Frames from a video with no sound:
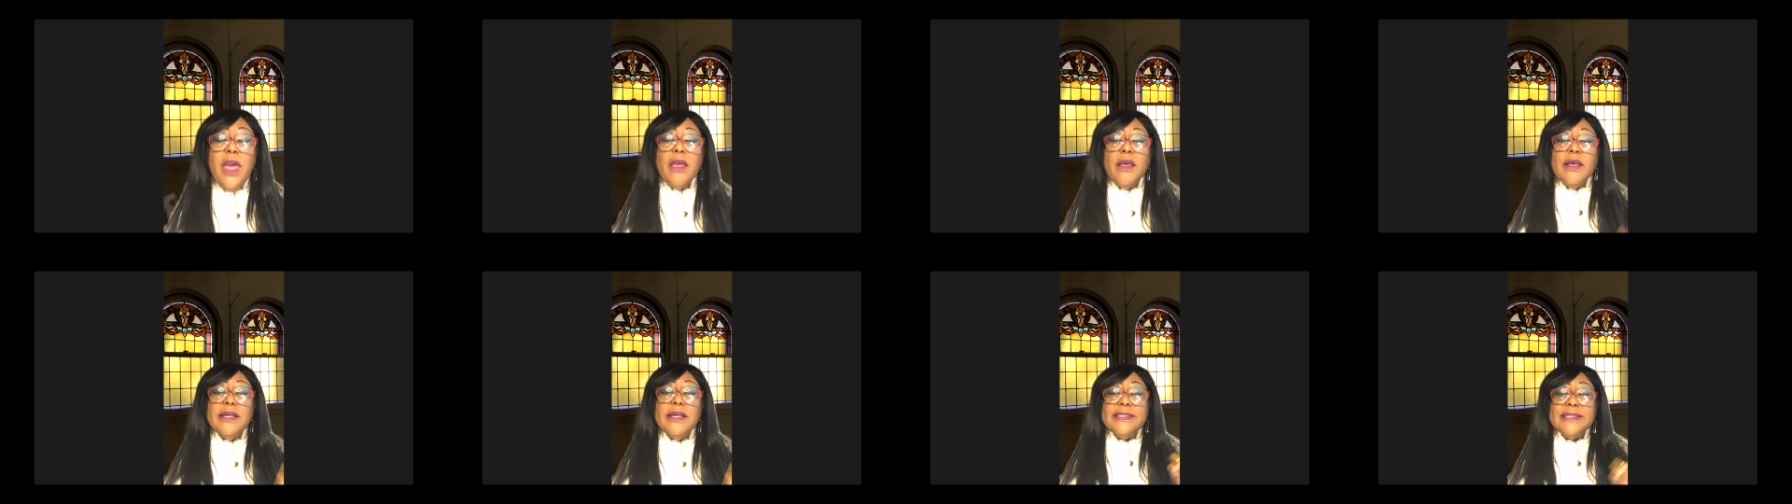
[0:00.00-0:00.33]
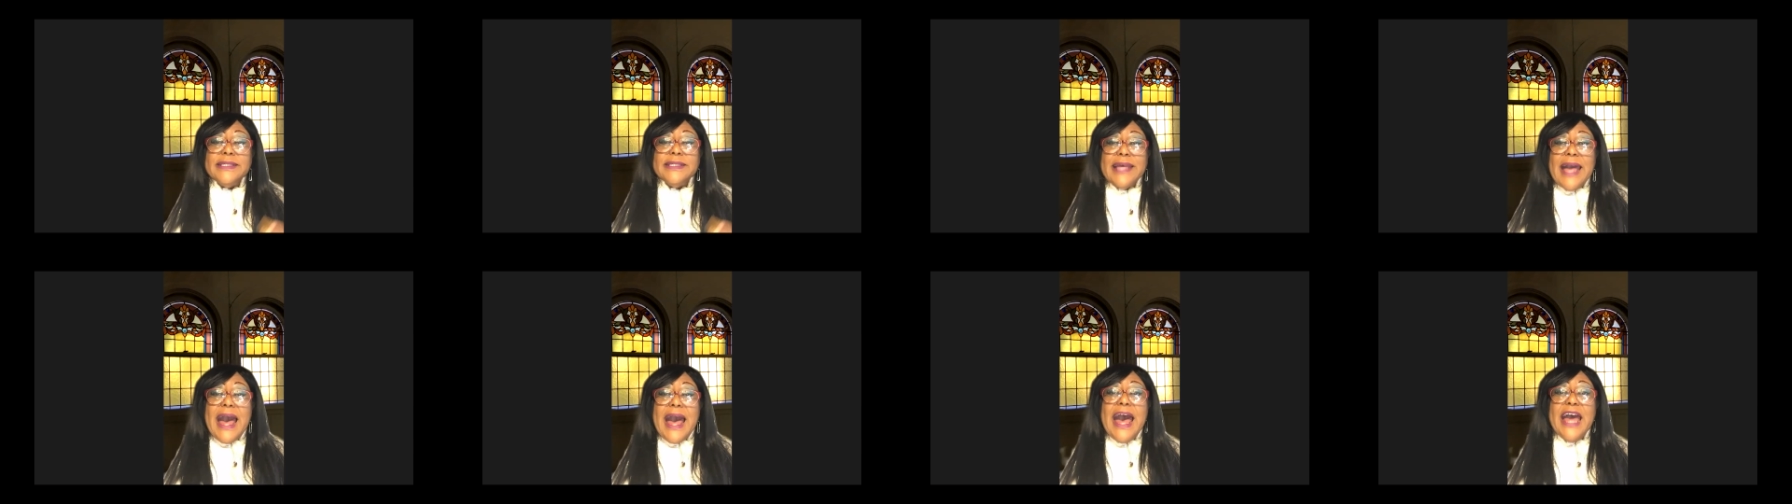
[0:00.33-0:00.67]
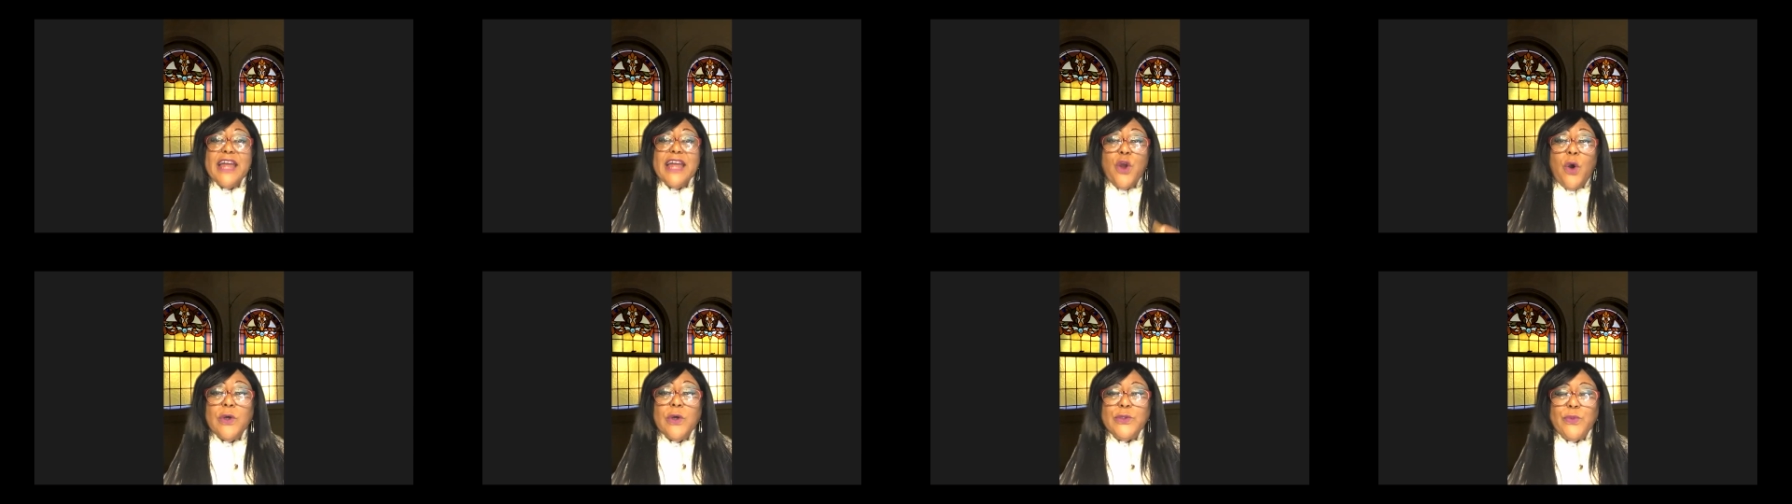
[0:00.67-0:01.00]
because
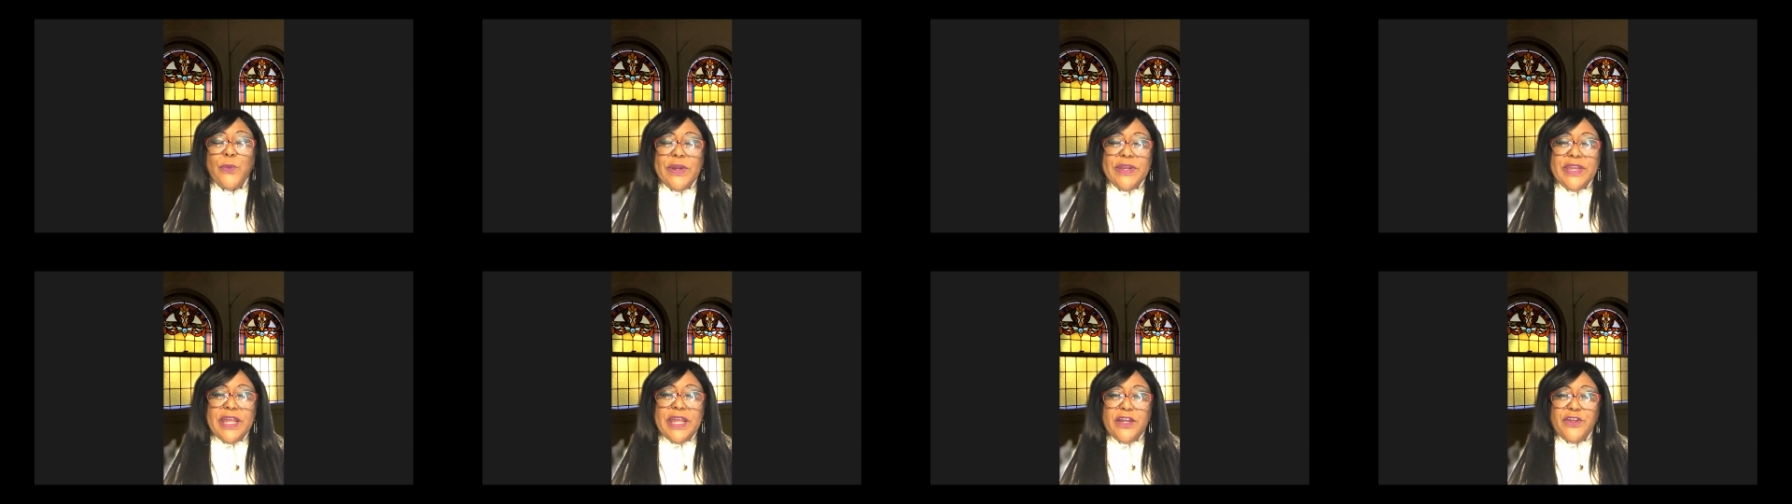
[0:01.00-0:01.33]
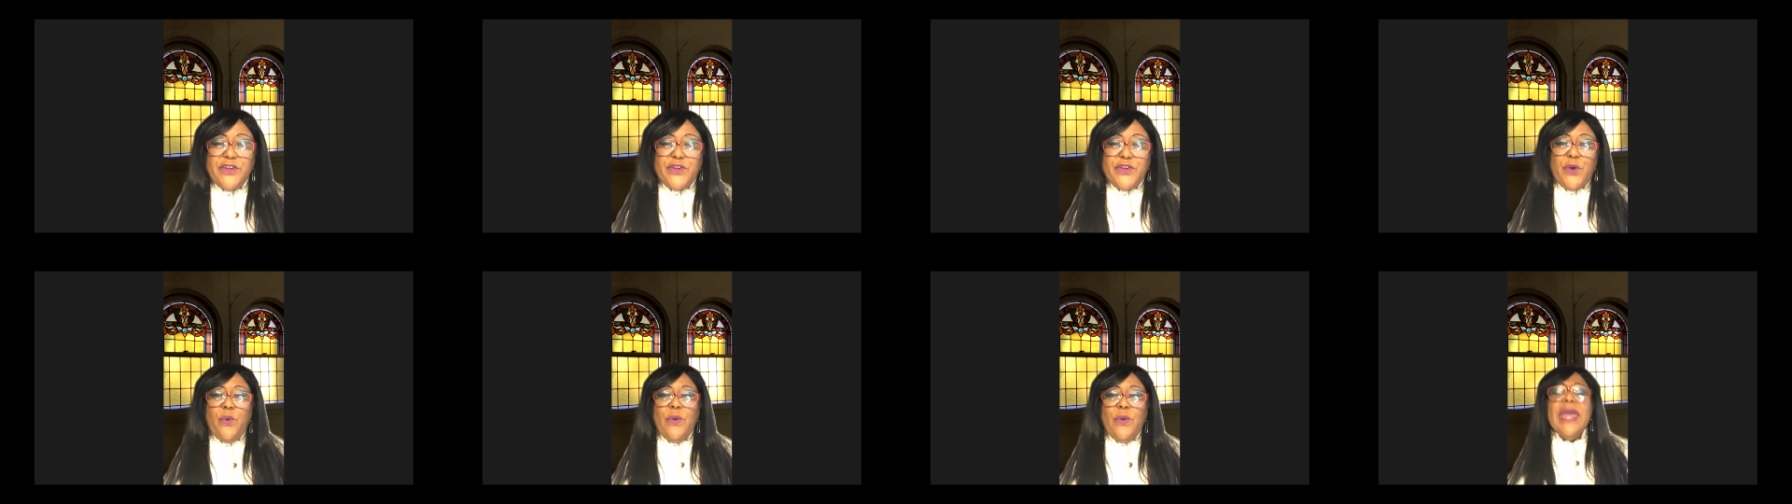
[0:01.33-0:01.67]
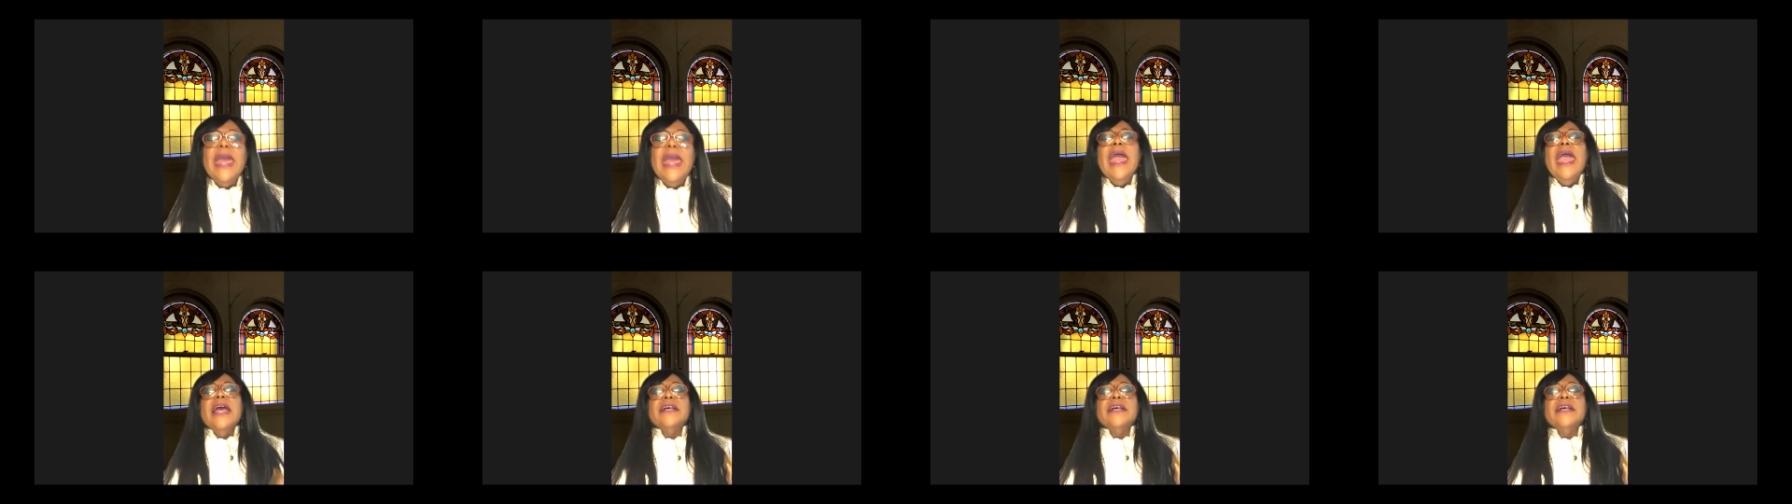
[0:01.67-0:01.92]
God knows what they're doing.